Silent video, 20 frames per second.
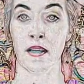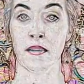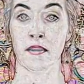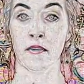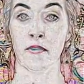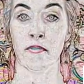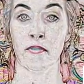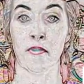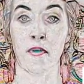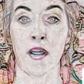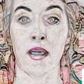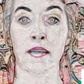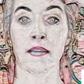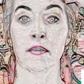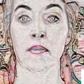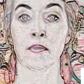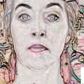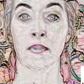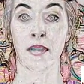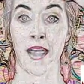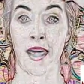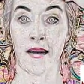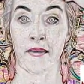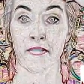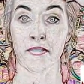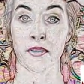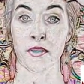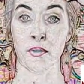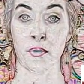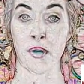in the front
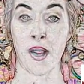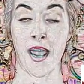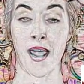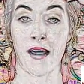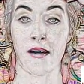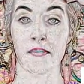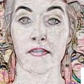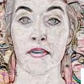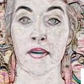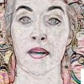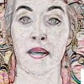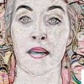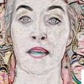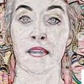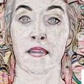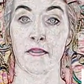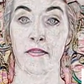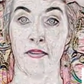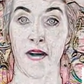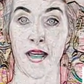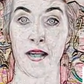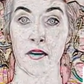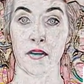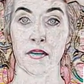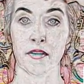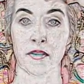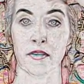left you have the Fighters.